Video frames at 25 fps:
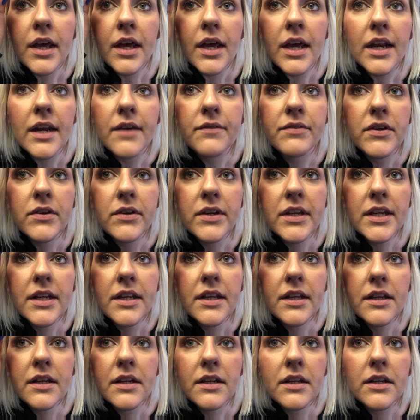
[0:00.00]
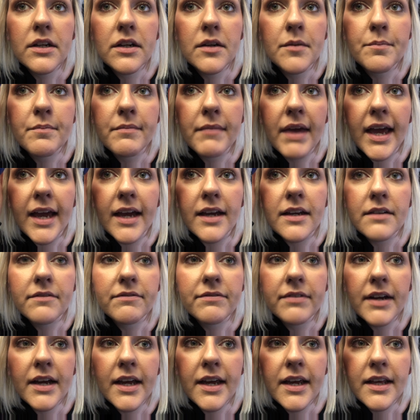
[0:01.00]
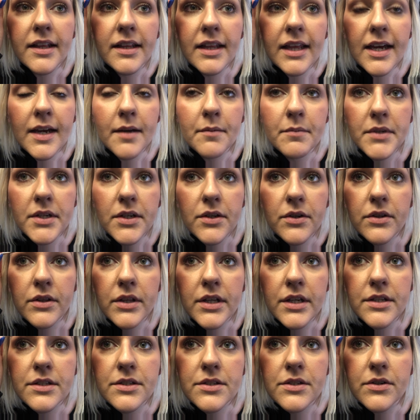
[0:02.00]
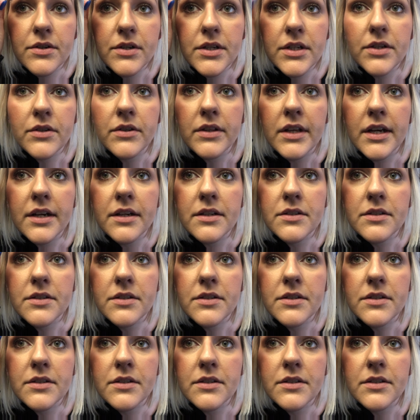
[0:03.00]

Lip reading: And if you need a little magnifying lamp to do this, you can do that